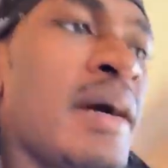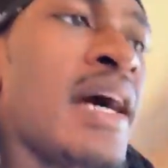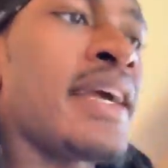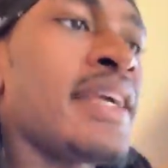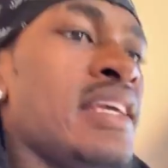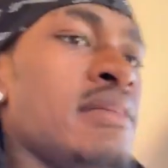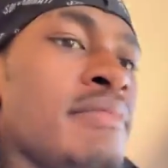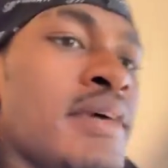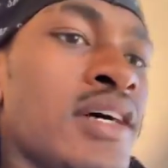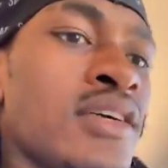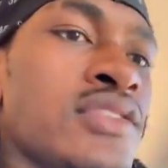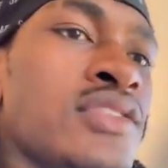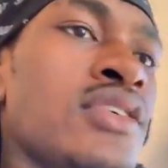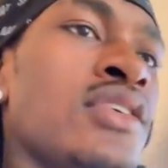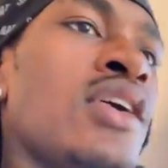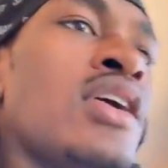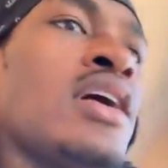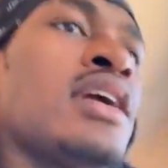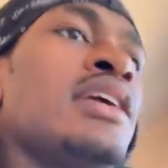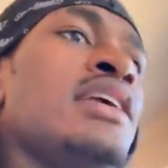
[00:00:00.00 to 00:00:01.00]
my email so
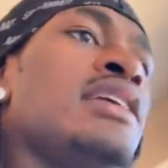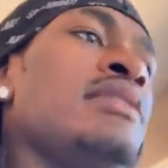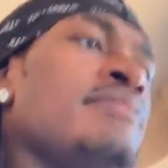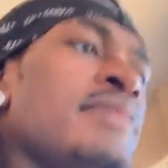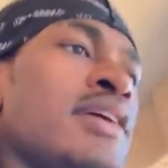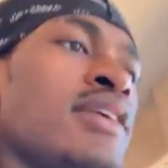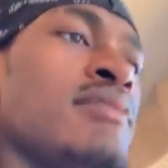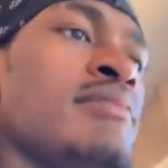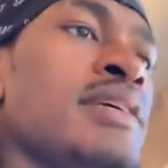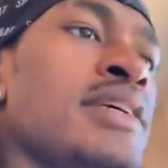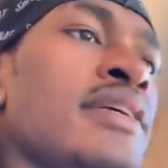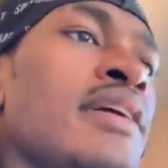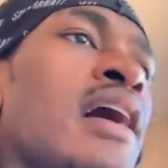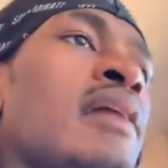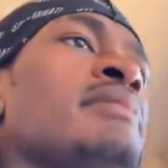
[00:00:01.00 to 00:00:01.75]
y'all can email me.